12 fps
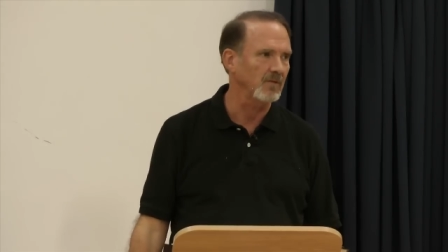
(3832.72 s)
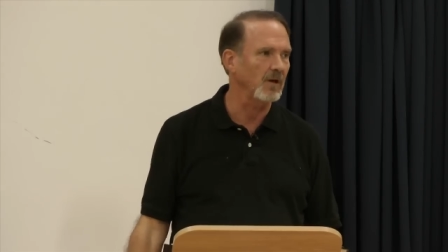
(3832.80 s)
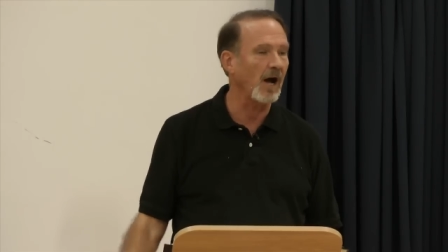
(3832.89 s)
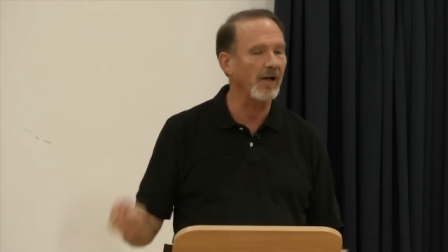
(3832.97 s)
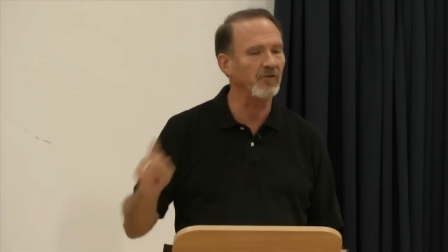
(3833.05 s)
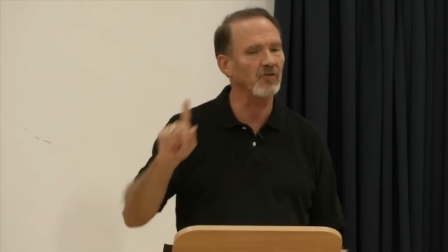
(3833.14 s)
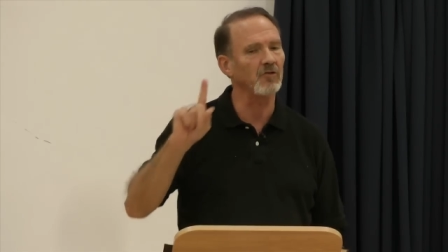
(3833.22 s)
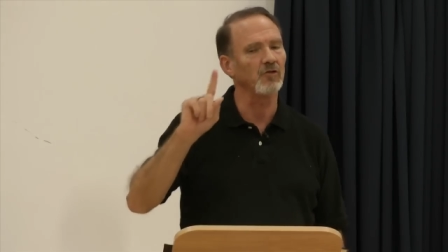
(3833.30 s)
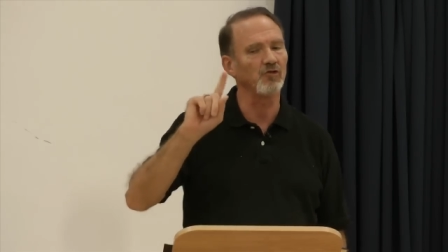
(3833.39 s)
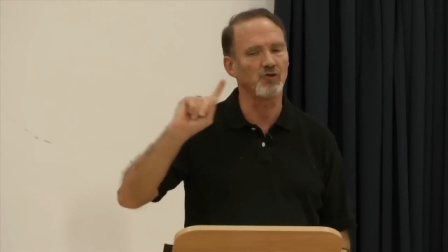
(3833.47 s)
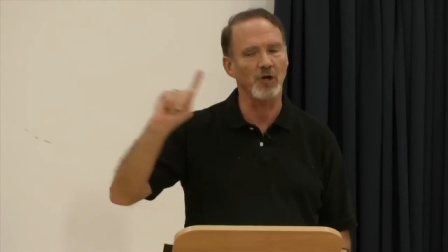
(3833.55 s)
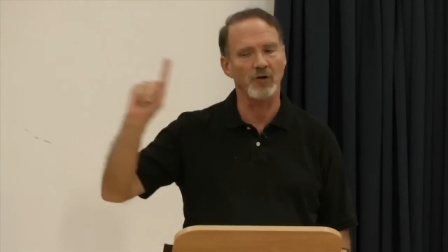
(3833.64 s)
God's
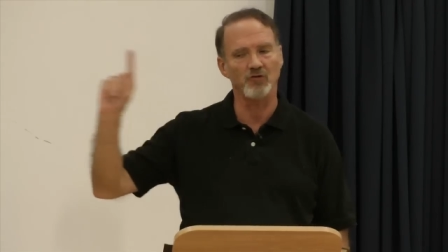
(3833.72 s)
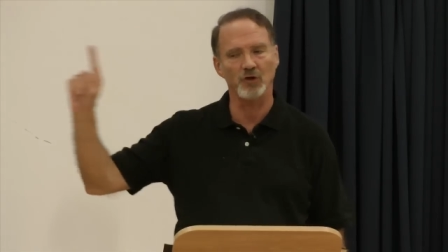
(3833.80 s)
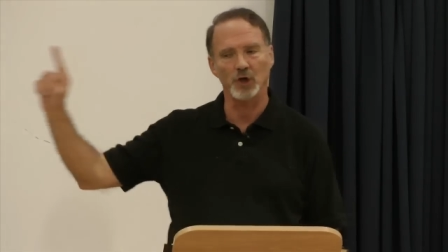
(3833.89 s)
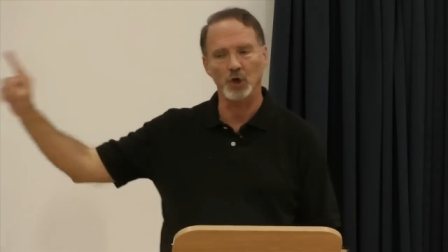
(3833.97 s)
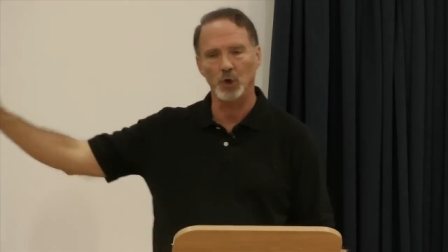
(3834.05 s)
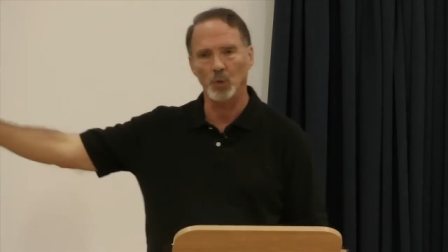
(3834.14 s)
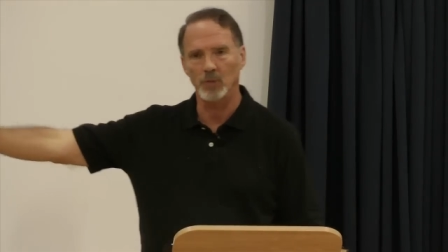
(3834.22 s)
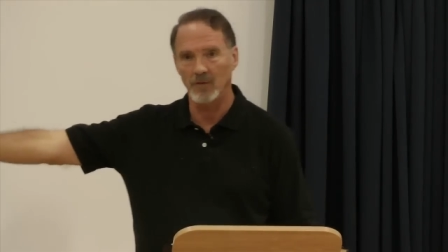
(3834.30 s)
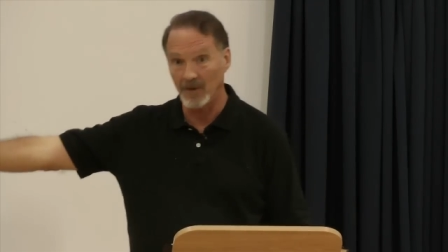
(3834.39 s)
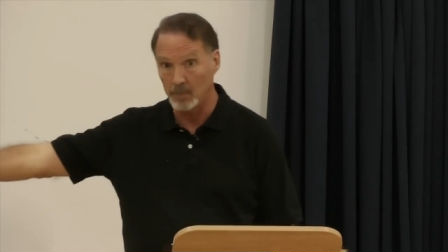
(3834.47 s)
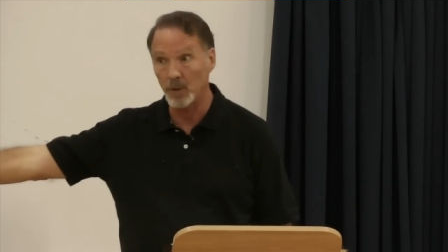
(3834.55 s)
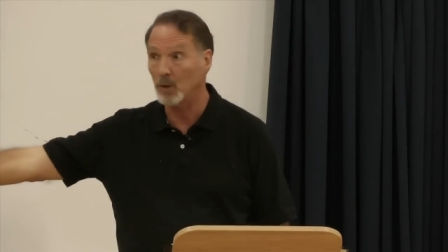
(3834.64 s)
judging you,
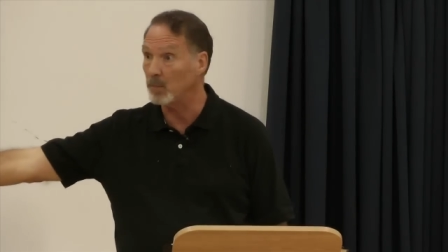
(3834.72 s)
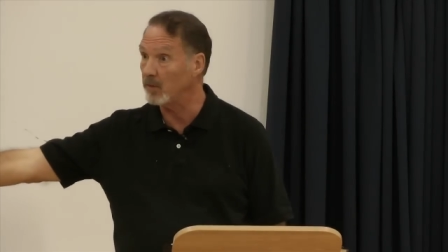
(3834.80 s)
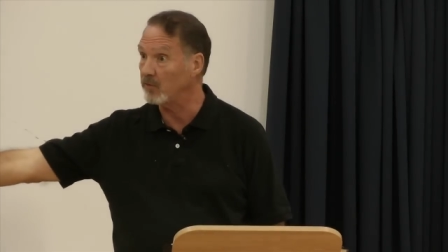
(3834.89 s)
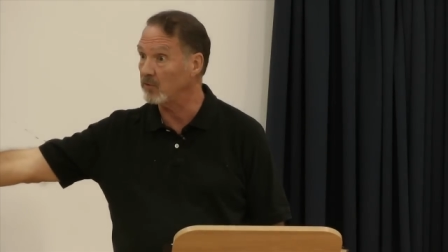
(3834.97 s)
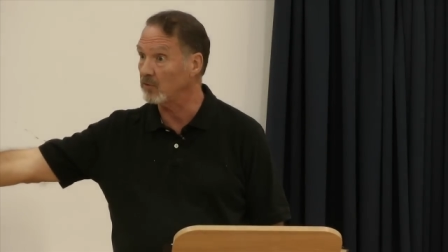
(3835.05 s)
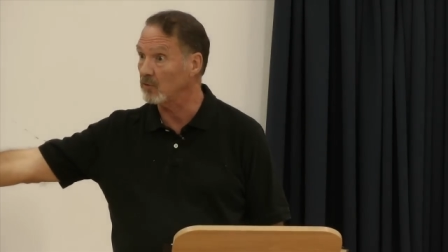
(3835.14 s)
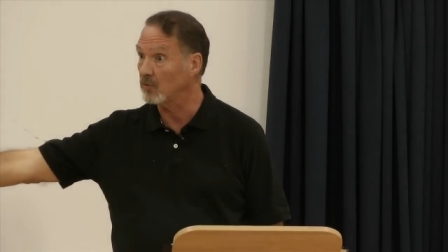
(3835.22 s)
divine purpose.